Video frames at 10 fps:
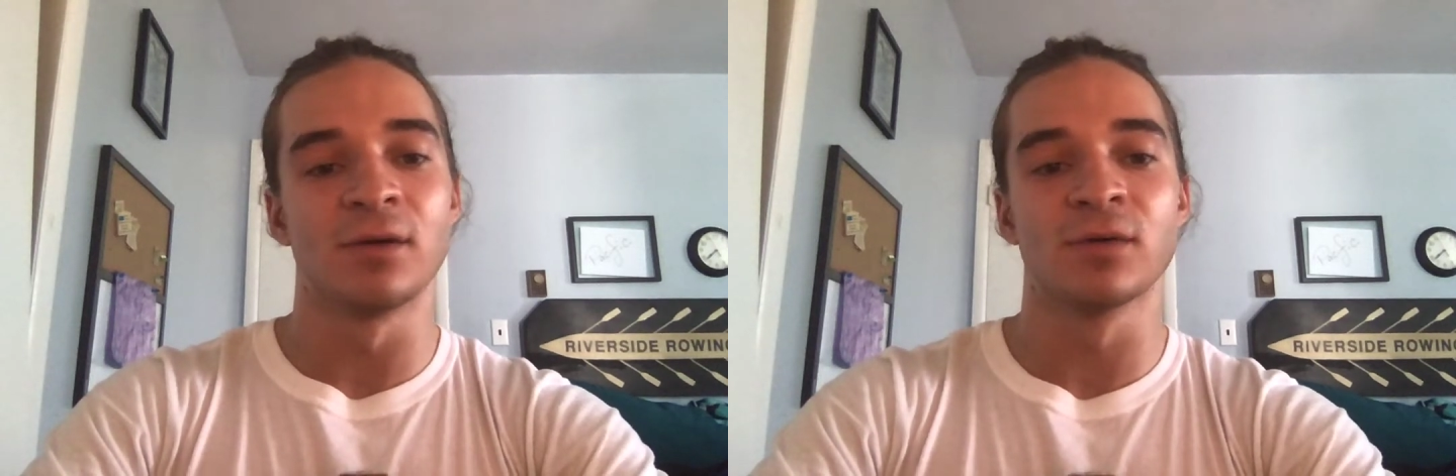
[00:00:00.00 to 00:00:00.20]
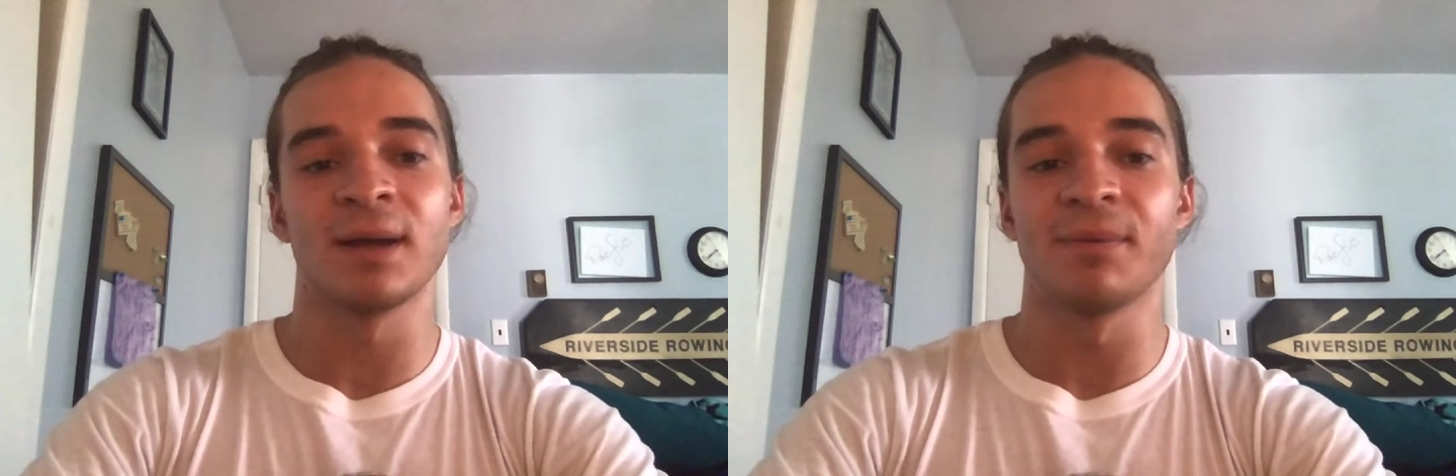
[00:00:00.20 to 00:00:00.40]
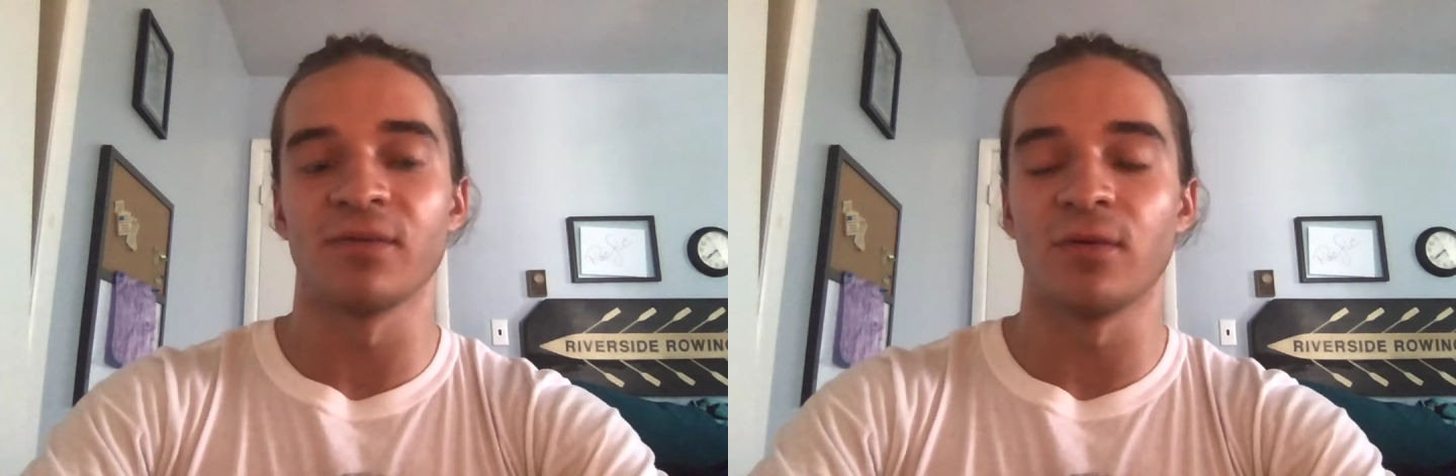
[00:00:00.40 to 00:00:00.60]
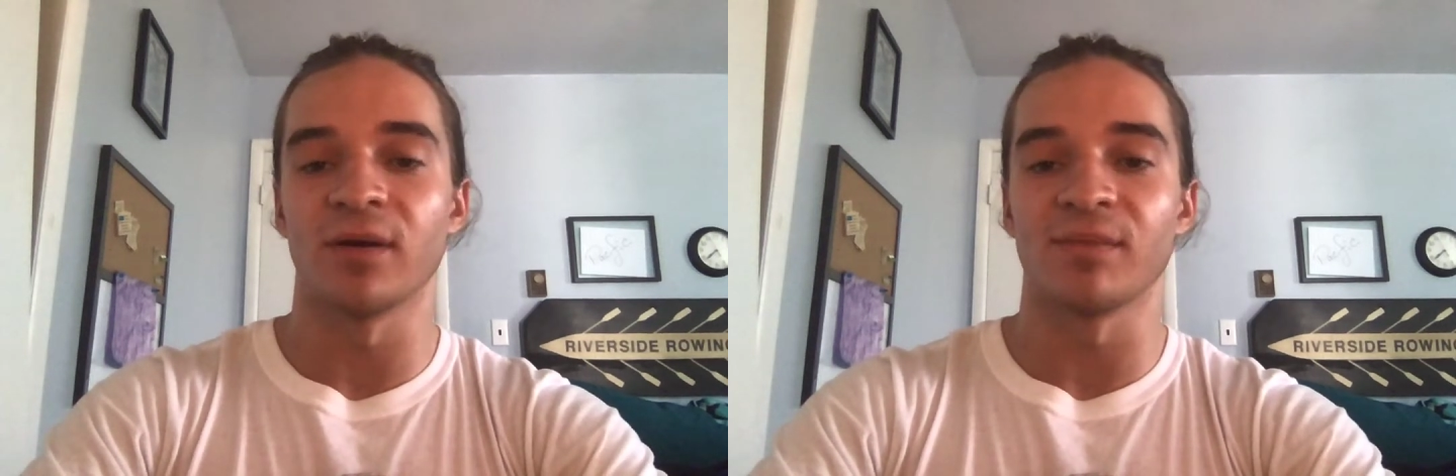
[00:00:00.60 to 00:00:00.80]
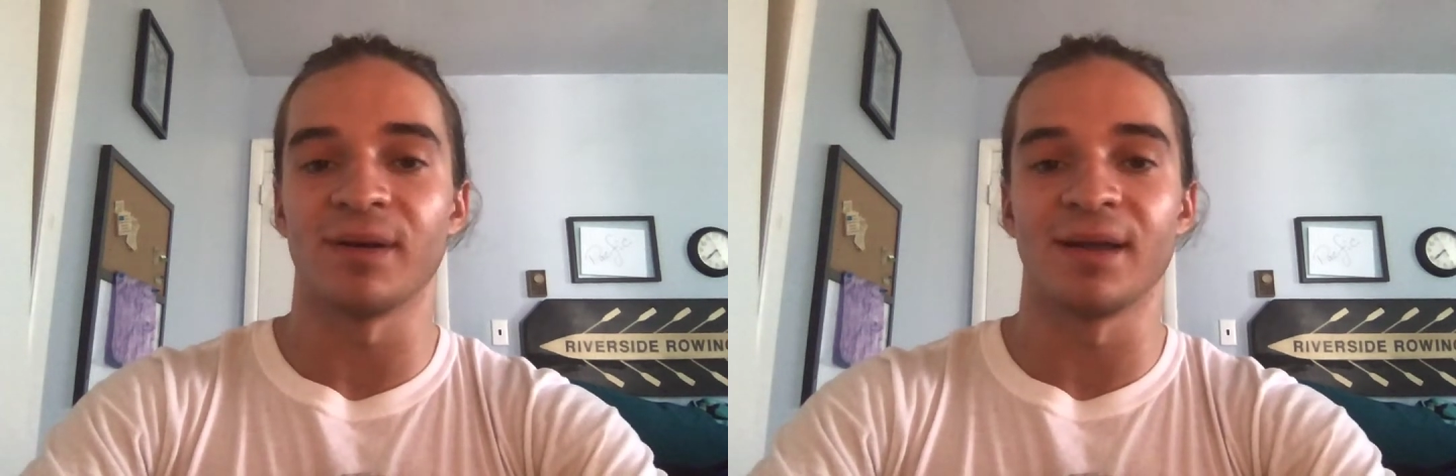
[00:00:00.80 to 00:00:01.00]
Great
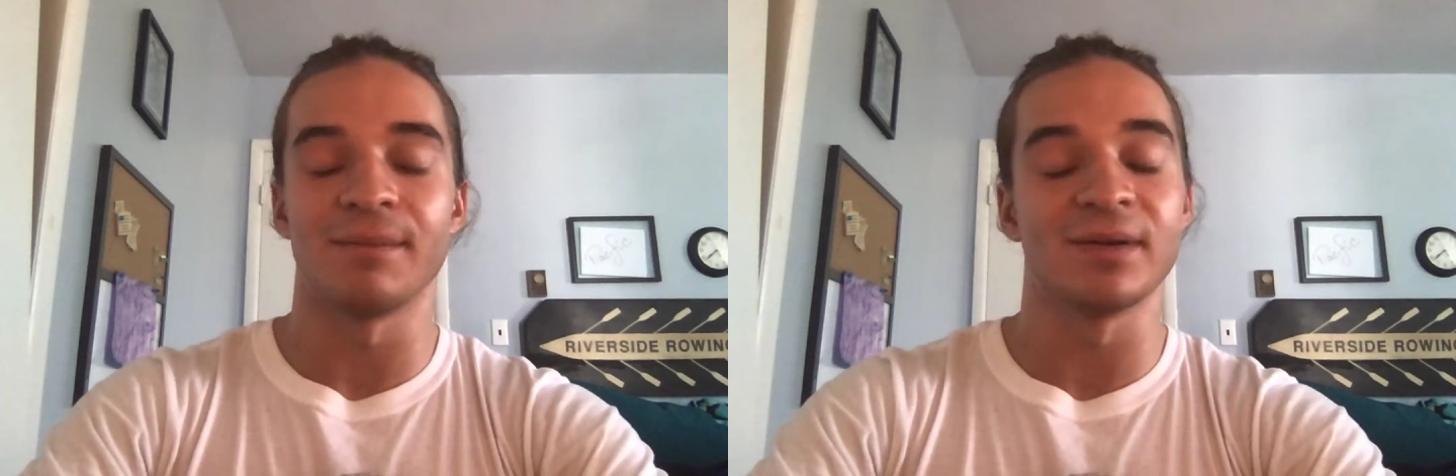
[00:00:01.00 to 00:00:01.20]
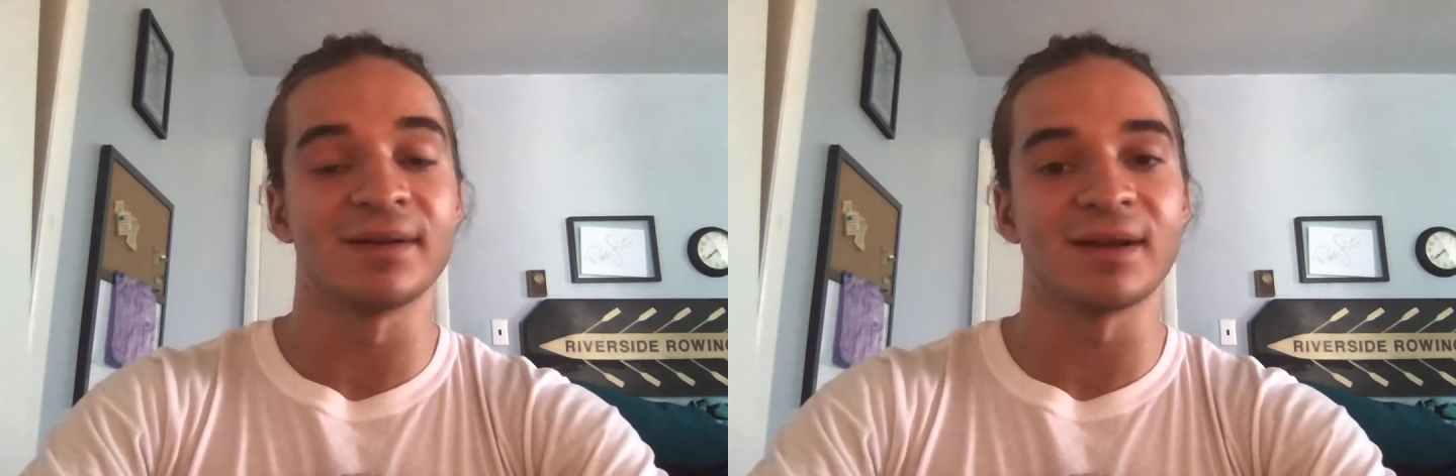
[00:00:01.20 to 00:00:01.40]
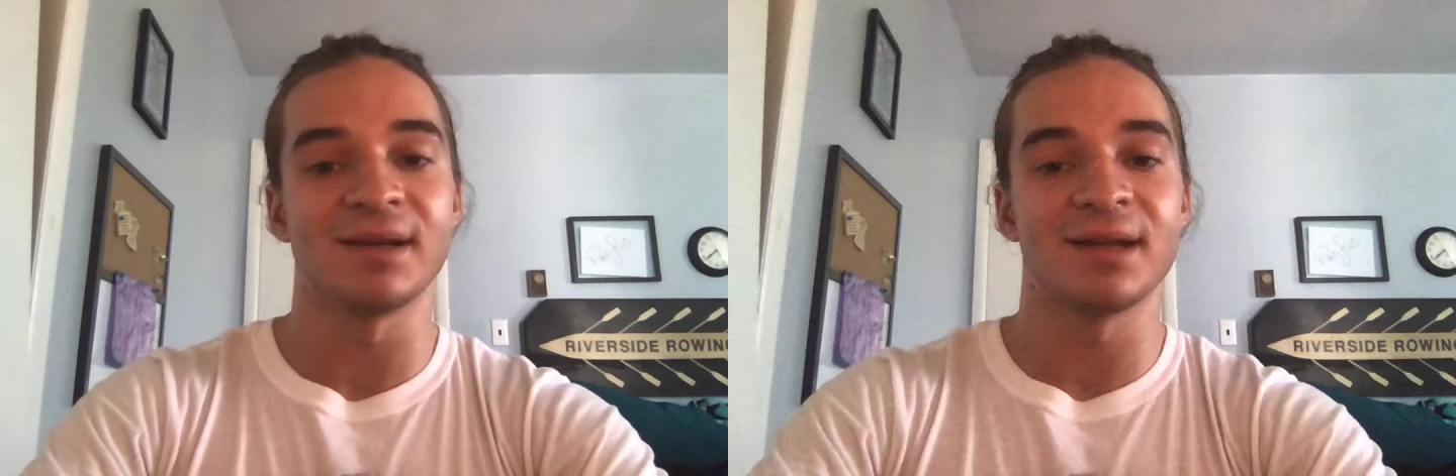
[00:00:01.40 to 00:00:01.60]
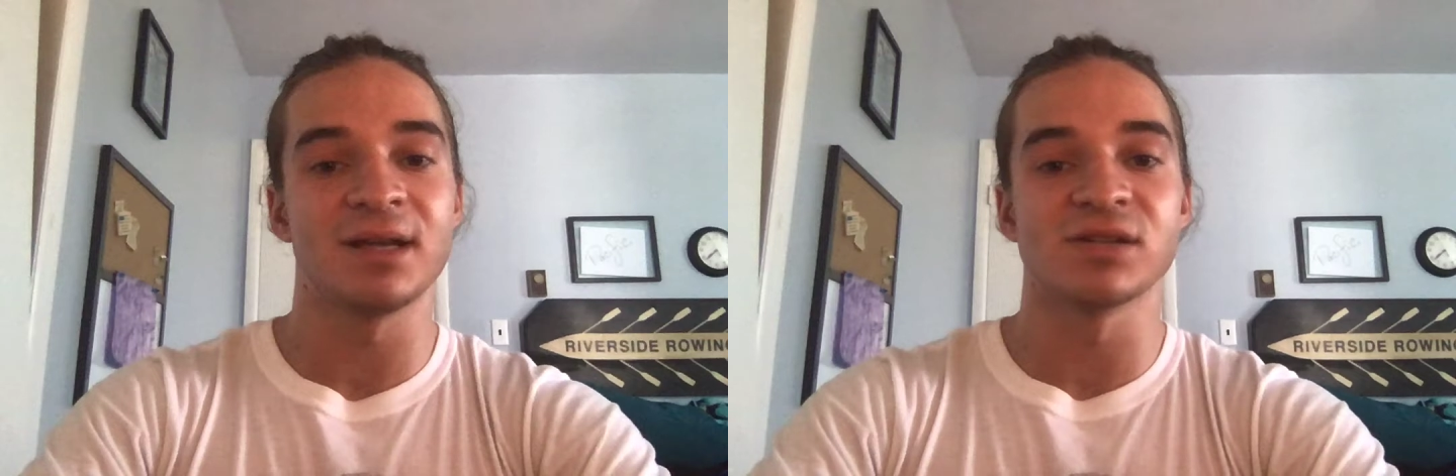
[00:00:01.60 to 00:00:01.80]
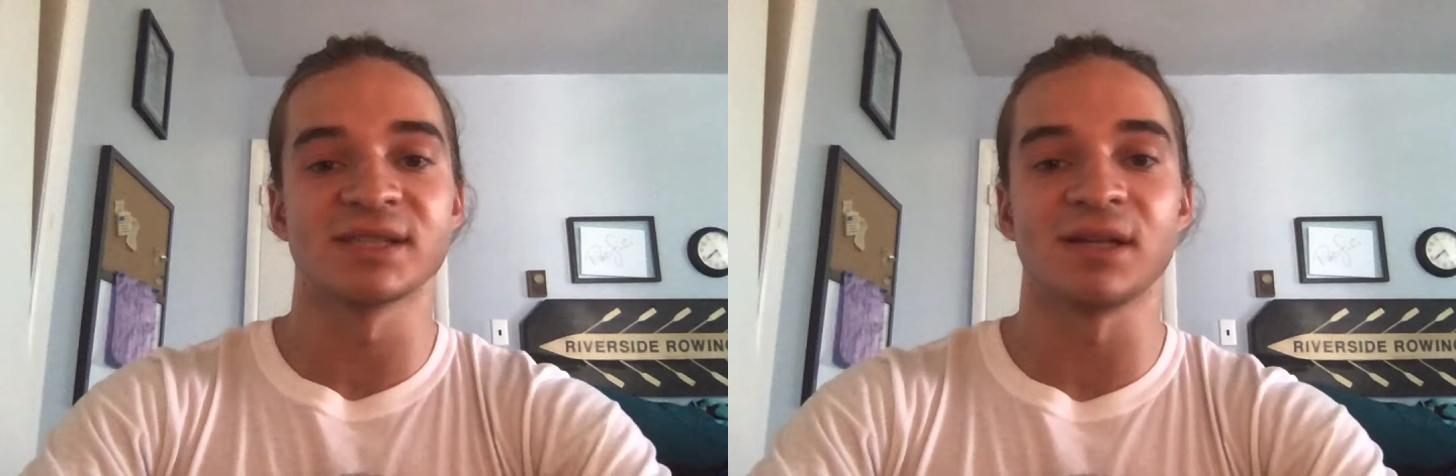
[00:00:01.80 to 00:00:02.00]
performance by him. He was looking
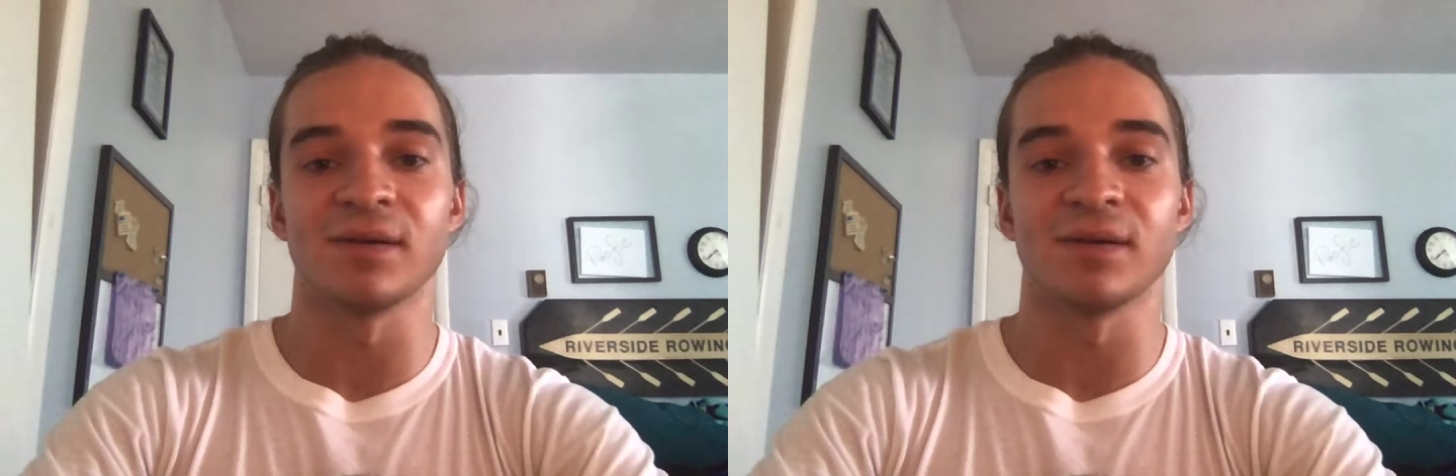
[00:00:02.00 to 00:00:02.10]
dangerous